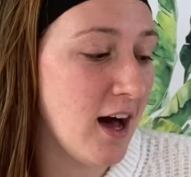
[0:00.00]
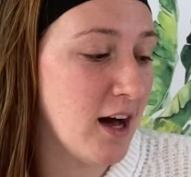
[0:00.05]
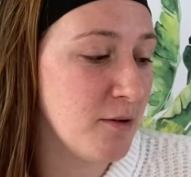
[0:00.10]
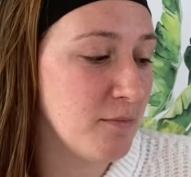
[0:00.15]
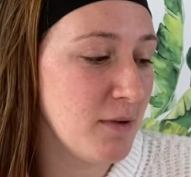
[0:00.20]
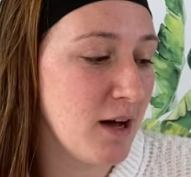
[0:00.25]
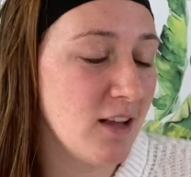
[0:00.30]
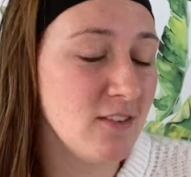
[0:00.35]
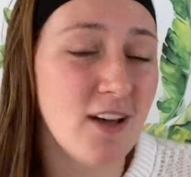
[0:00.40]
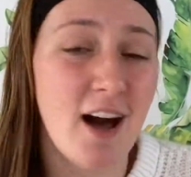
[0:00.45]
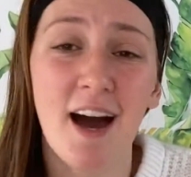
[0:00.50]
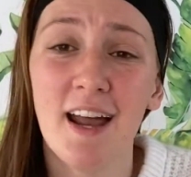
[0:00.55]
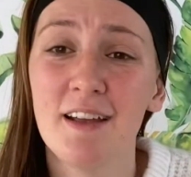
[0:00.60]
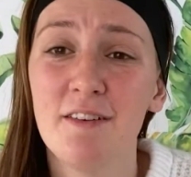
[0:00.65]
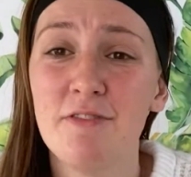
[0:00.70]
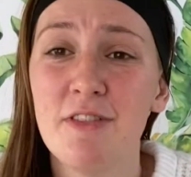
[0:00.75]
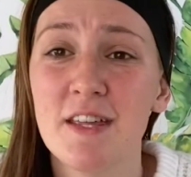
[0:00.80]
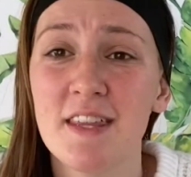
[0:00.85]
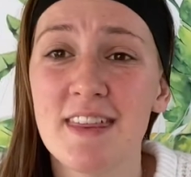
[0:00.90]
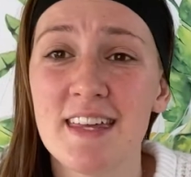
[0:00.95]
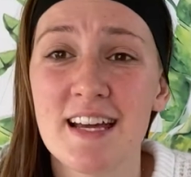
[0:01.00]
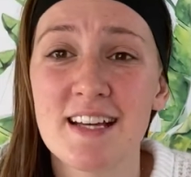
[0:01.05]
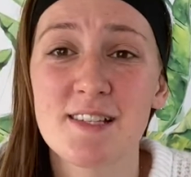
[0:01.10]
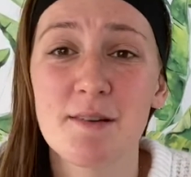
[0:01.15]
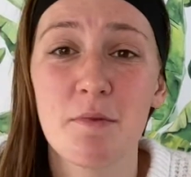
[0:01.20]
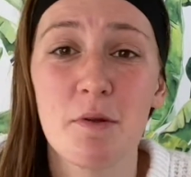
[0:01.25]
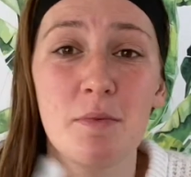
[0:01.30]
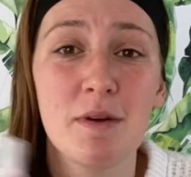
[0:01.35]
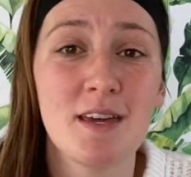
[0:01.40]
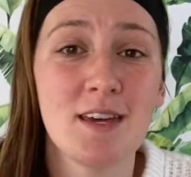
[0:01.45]
A lot of the
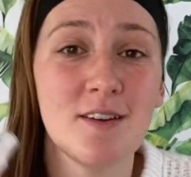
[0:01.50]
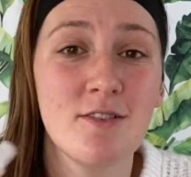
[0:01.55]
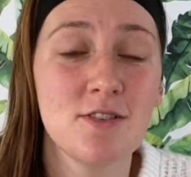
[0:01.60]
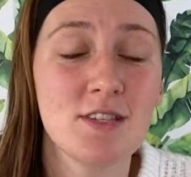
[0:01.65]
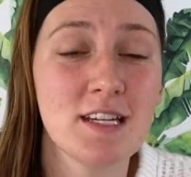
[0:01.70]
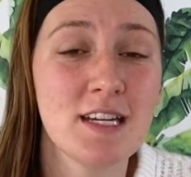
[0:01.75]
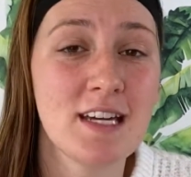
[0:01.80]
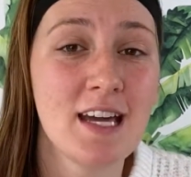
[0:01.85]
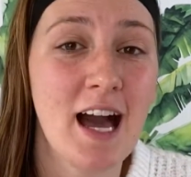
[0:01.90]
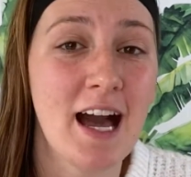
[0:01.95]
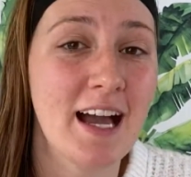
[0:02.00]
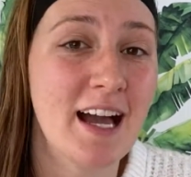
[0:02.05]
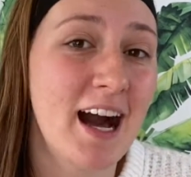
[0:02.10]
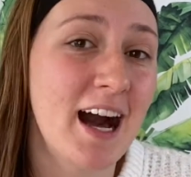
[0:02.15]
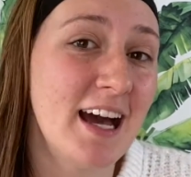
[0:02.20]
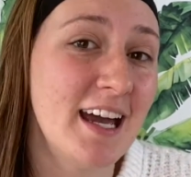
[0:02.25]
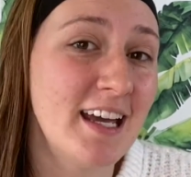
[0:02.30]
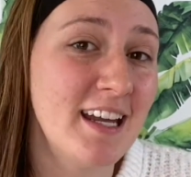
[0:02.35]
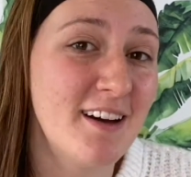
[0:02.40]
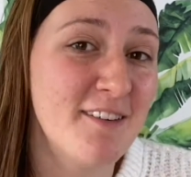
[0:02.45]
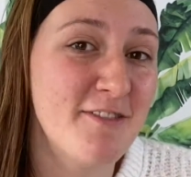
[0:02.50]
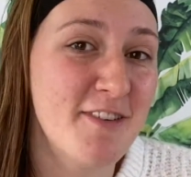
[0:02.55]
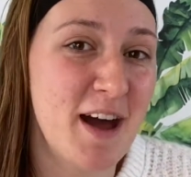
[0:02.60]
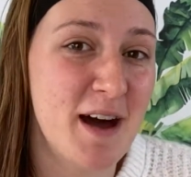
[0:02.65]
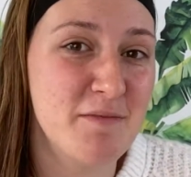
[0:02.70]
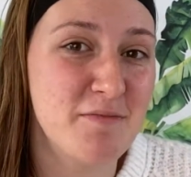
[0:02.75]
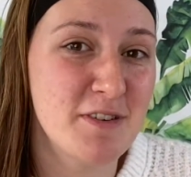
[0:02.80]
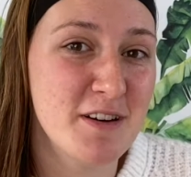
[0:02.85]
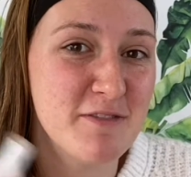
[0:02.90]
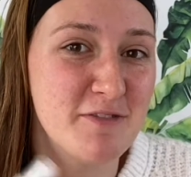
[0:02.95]
things I'm going to be using, I got in
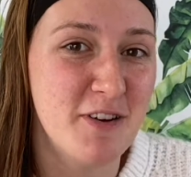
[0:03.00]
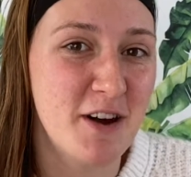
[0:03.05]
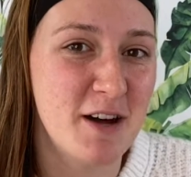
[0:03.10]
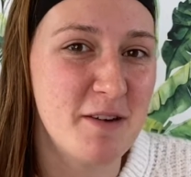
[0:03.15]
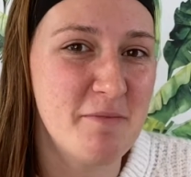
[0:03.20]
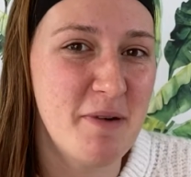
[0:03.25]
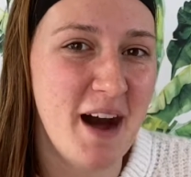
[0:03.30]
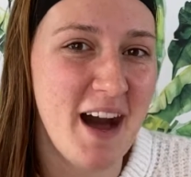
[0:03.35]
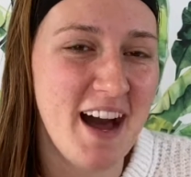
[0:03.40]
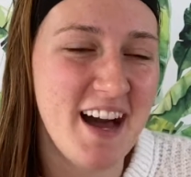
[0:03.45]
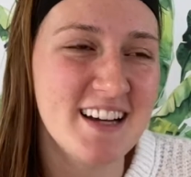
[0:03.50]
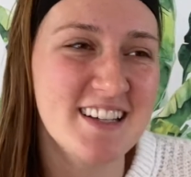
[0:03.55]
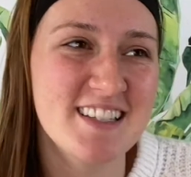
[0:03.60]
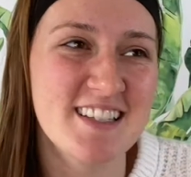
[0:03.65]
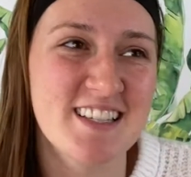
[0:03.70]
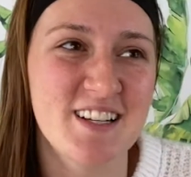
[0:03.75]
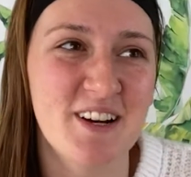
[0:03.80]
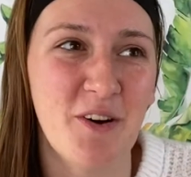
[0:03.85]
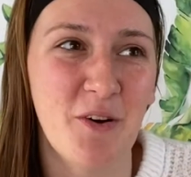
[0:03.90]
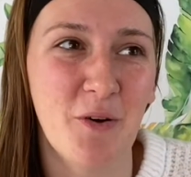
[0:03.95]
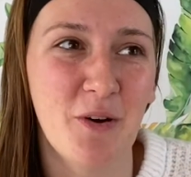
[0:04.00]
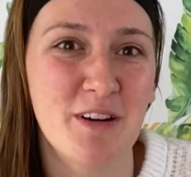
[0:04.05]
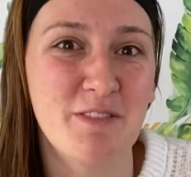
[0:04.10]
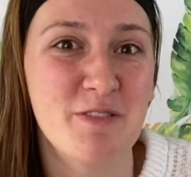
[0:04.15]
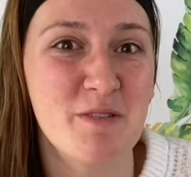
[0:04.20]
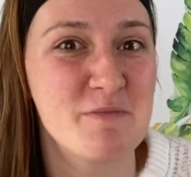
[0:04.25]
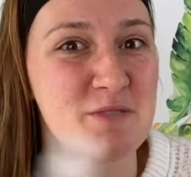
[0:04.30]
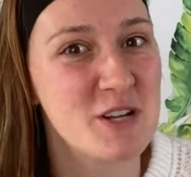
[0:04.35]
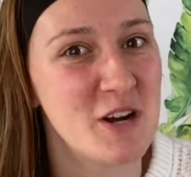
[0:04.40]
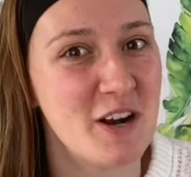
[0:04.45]
a FABFITFUN box
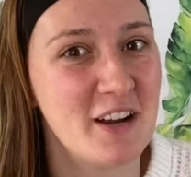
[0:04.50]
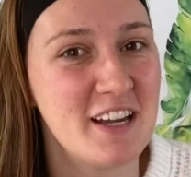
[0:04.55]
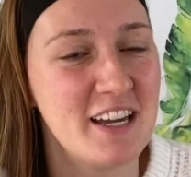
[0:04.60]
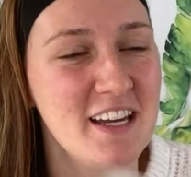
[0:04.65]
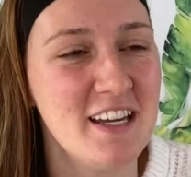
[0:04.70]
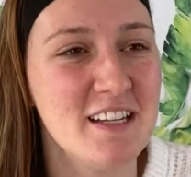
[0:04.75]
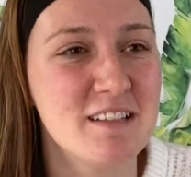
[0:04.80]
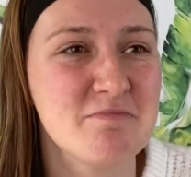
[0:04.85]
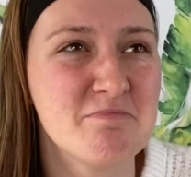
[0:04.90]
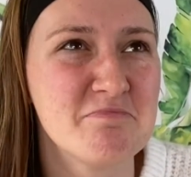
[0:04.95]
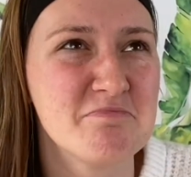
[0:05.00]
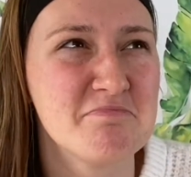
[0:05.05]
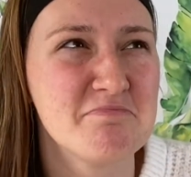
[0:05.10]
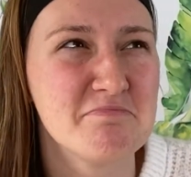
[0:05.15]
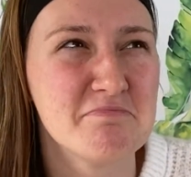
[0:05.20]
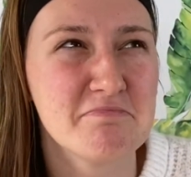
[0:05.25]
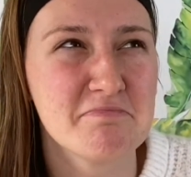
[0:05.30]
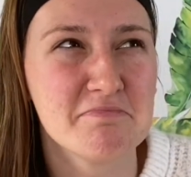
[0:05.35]
or from Target.